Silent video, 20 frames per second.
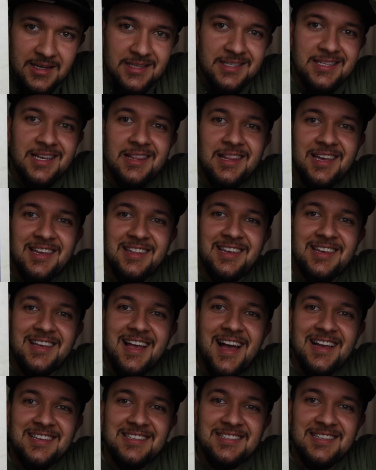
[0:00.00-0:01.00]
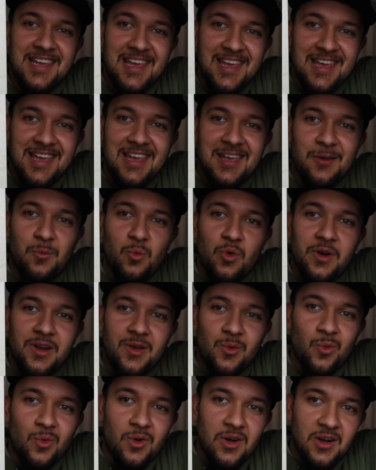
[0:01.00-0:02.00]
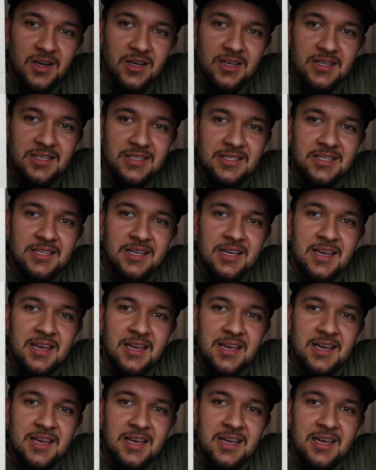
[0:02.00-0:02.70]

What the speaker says: of said like the guy's name, what it was,